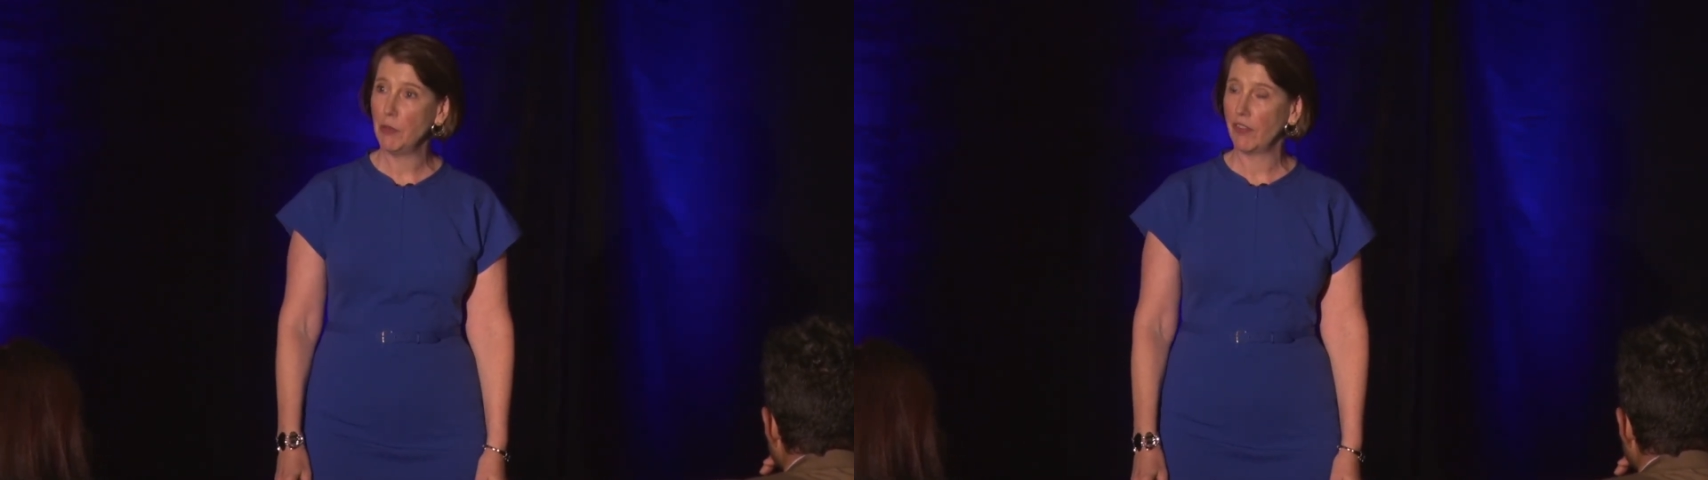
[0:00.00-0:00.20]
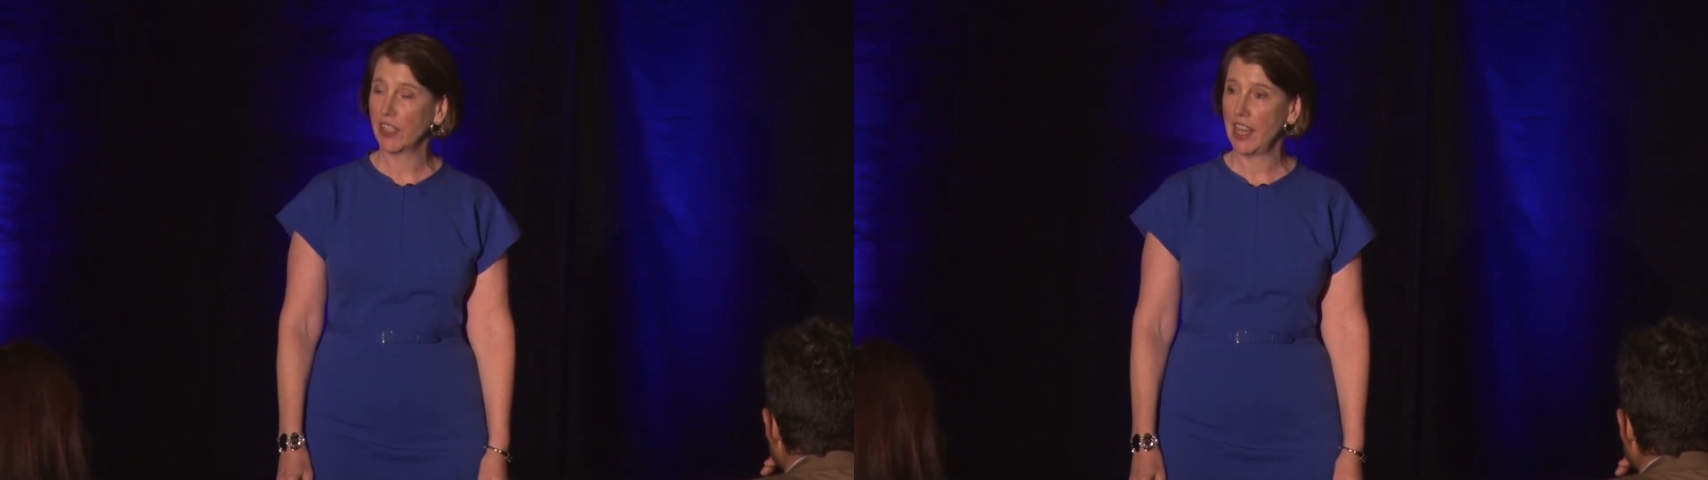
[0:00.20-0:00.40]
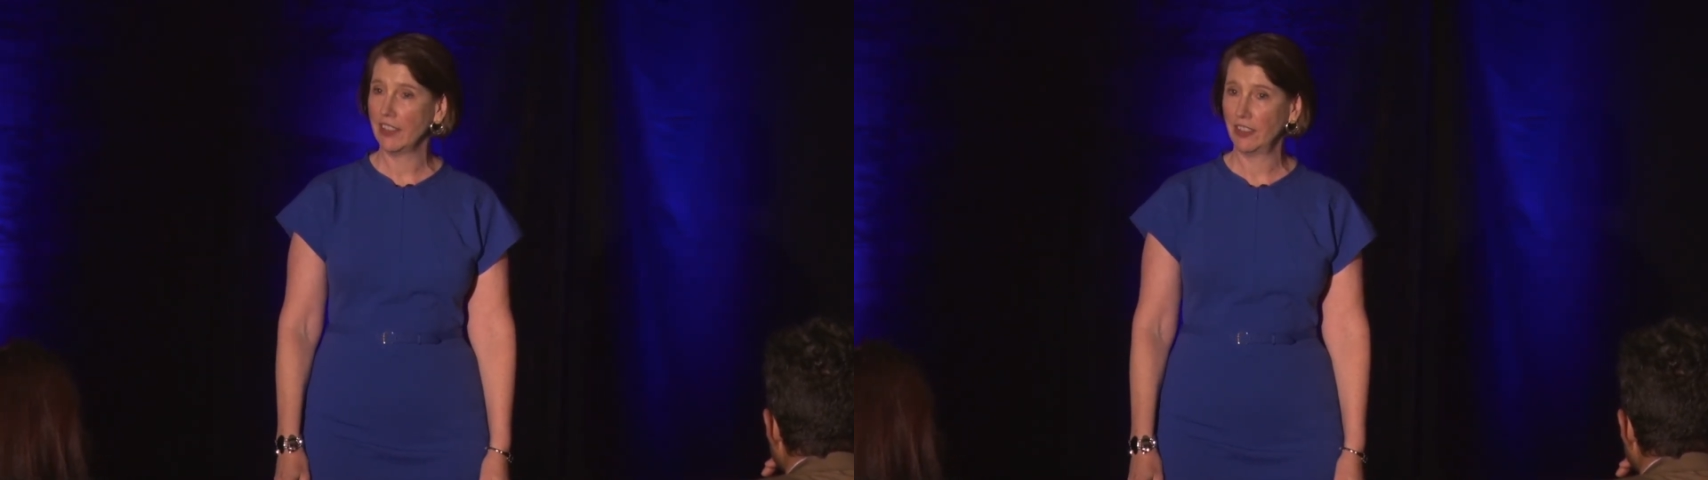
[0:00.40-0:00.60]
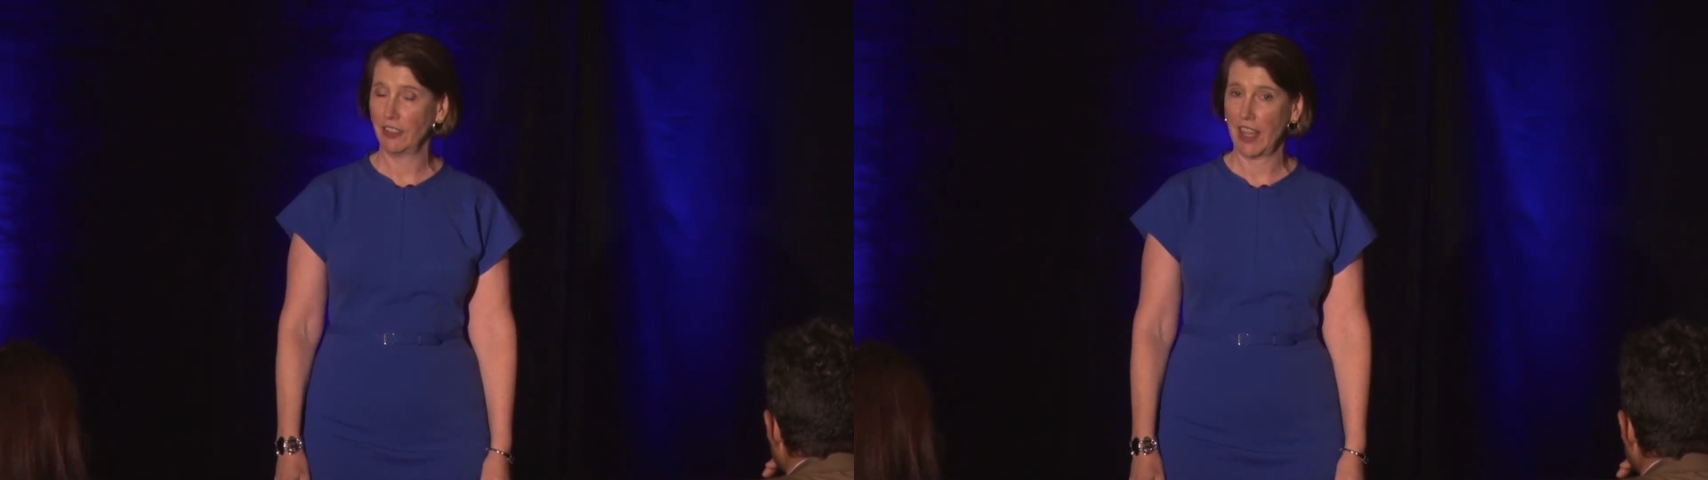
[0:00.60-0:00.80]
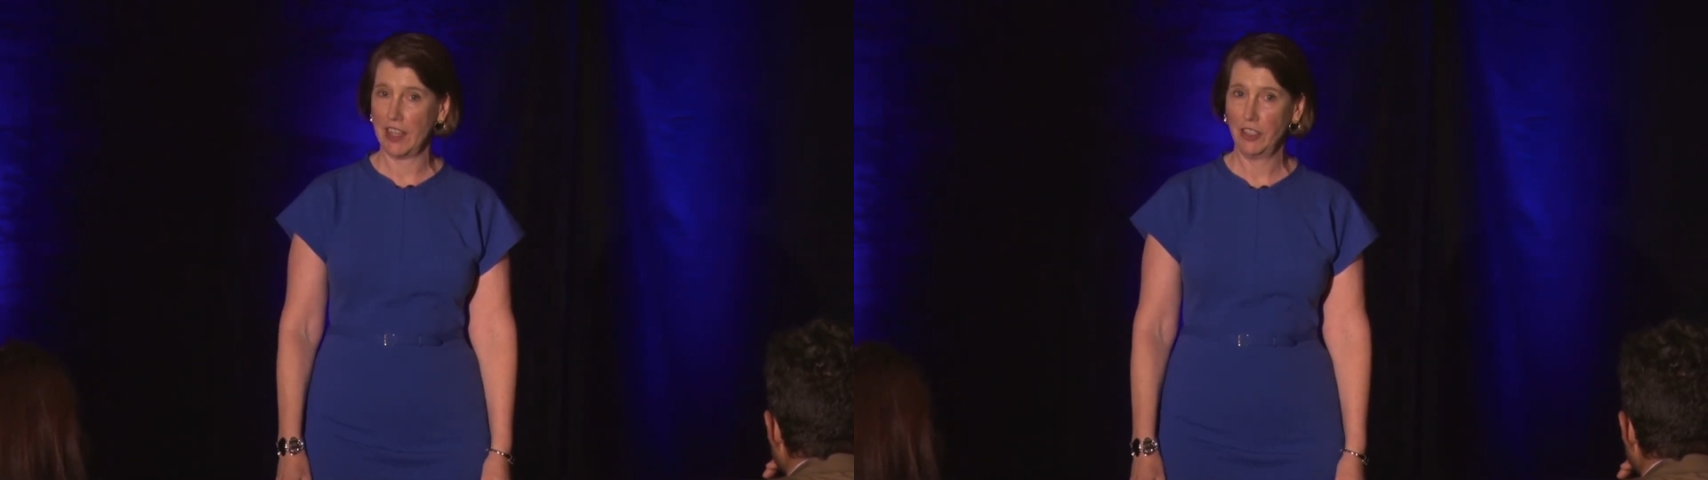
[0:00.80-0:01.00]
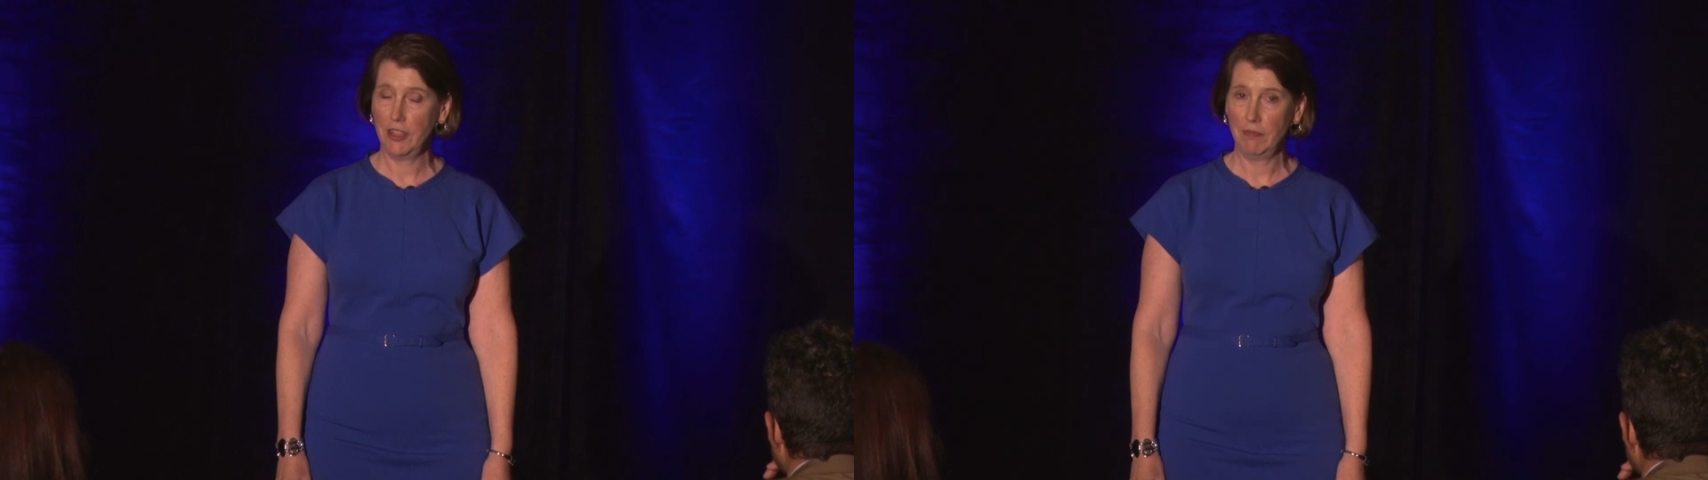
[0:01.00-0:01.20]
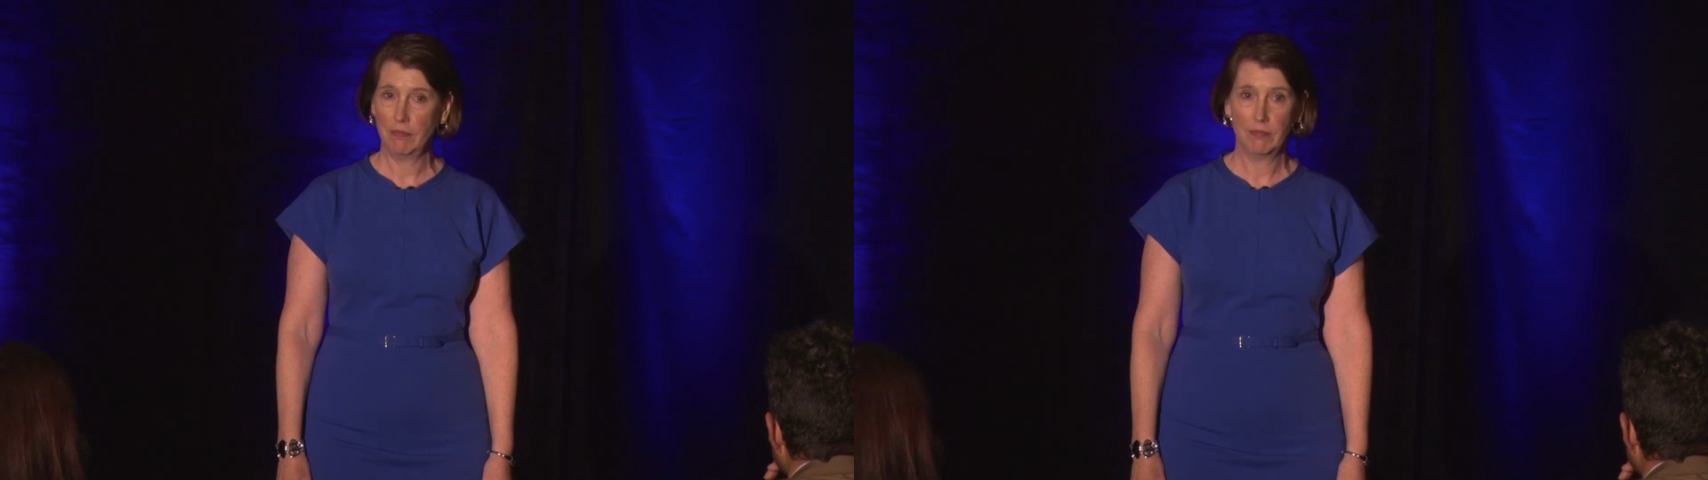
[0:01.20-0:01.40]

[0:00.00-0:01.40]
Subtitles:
have a cancellation,